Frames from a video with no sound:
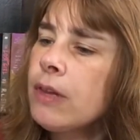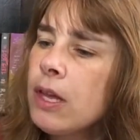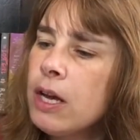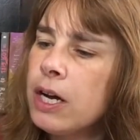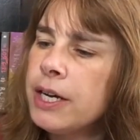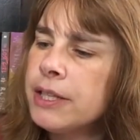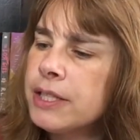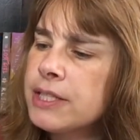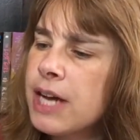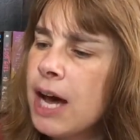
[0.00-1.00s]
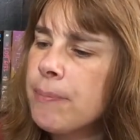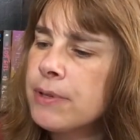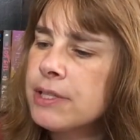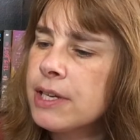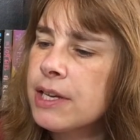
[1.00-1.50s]
And uh, the top it
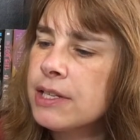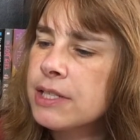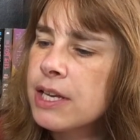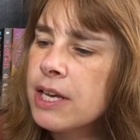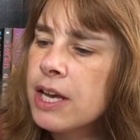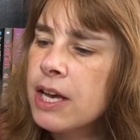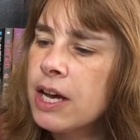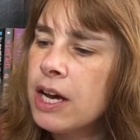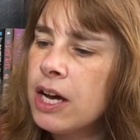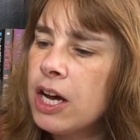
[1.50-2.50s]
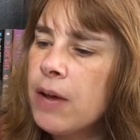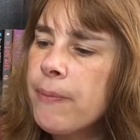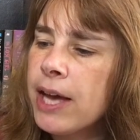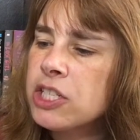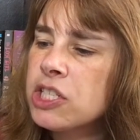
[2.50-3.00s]
says, uh,
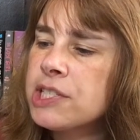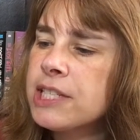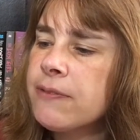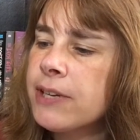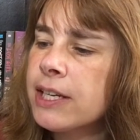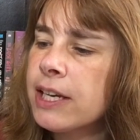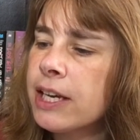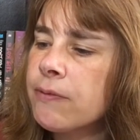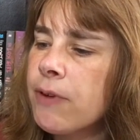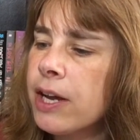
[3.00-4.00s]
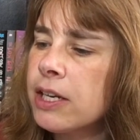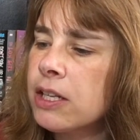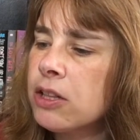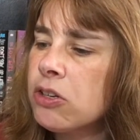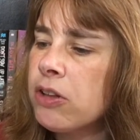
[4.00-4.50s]
imagine Stephen King writing
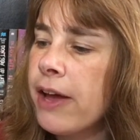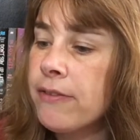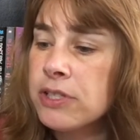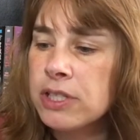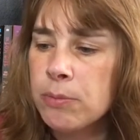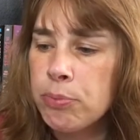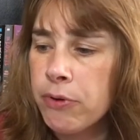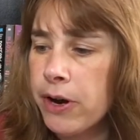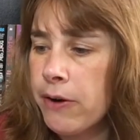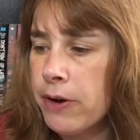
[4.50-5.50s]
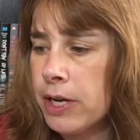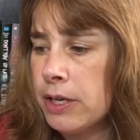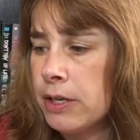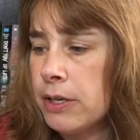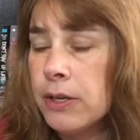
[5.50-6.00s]
Little House in the Prairie.
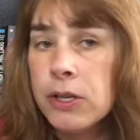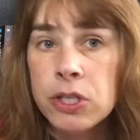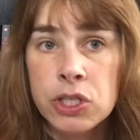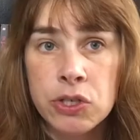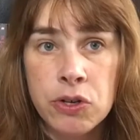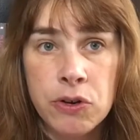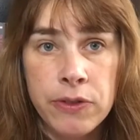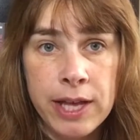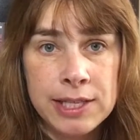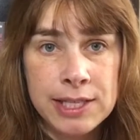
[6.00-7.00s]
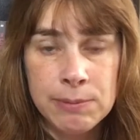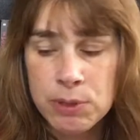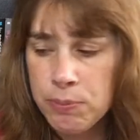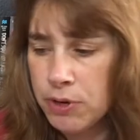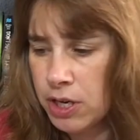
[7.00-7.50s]
So that seems
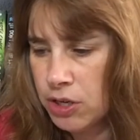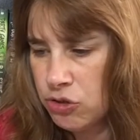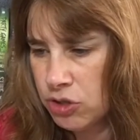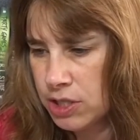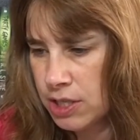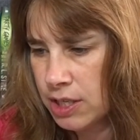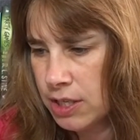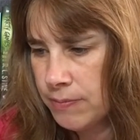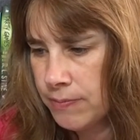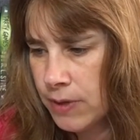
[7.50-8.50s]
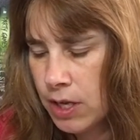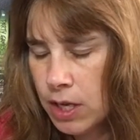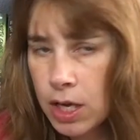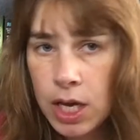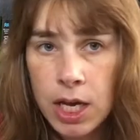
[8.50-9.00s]
pretty interesting.
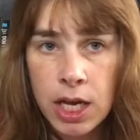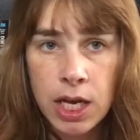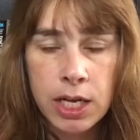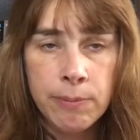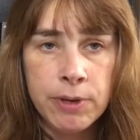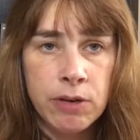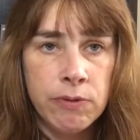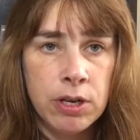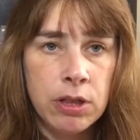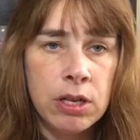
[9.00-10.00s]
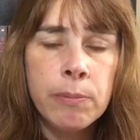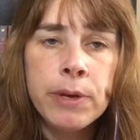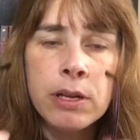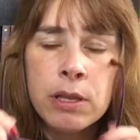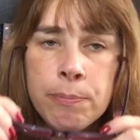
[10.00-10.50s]
And I'm going to read a little bit of
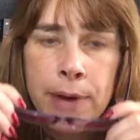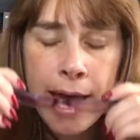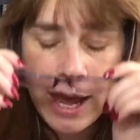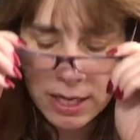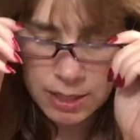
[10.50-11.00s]
the back.